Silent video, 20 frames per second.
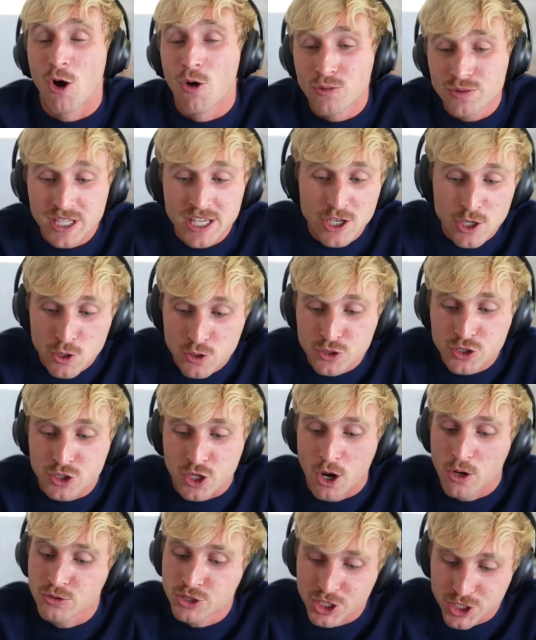only use
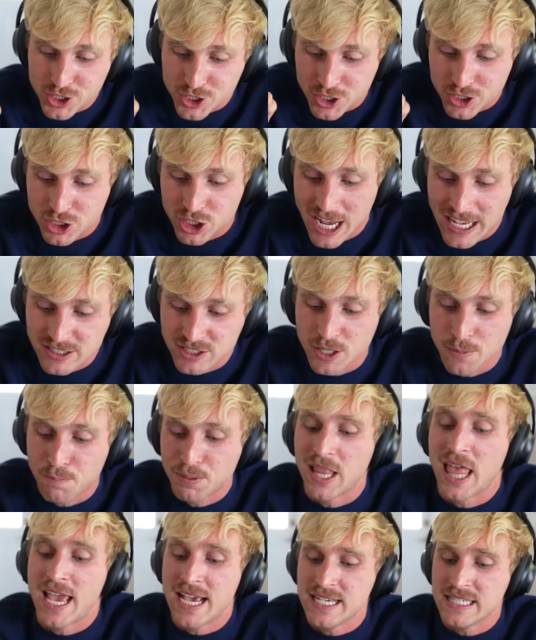coach's suggested
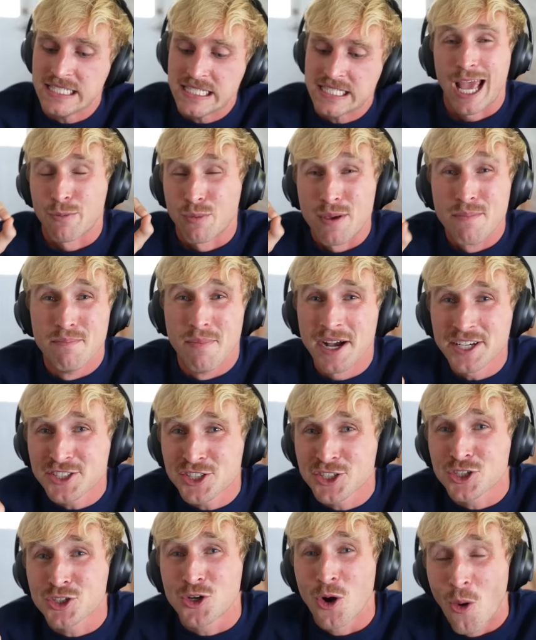plays and we
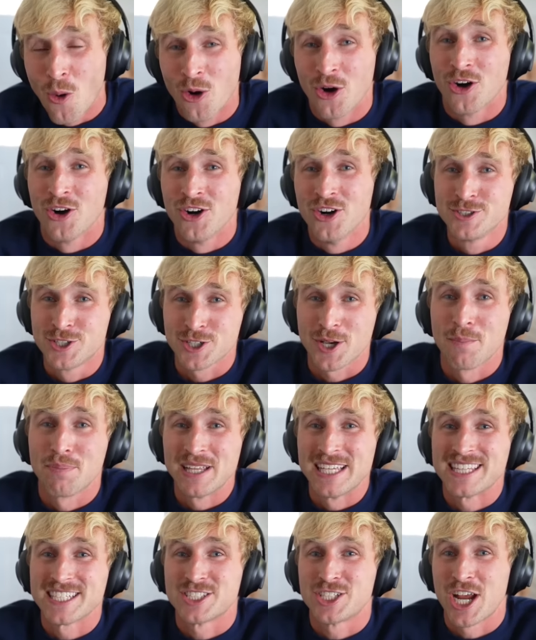must score to
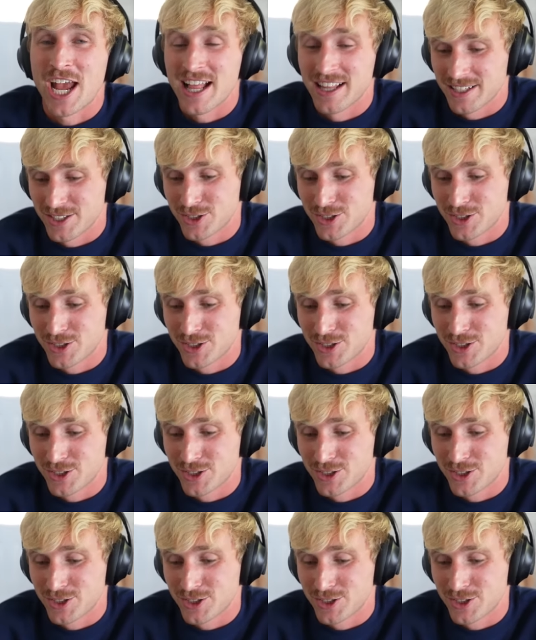complete the challenge.